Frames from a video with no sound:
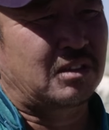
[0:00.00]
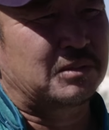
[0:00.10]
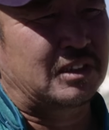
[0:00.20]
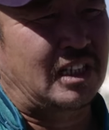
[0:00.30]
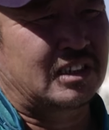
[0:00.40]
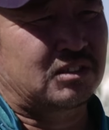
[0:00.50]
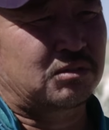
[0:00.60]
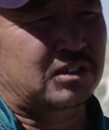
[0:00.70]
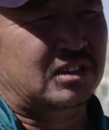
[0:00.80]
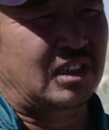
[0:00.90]

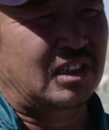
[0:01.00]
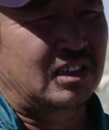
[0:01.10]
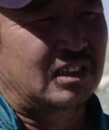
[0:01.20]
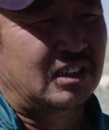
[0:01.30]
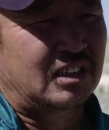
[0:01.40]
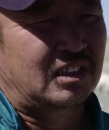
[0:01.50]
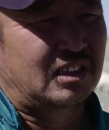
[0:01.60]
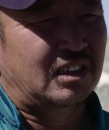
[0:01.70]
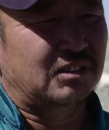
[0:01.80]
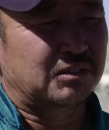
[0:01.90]
environmentalists, but
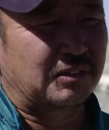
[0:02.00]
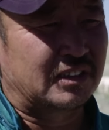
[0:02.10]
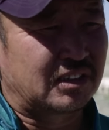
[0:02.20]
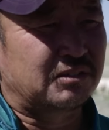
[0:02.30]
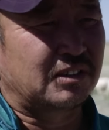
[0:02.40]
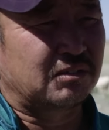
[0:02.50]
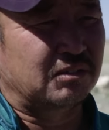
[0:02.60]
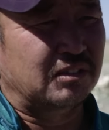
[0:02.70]
so far nobody's been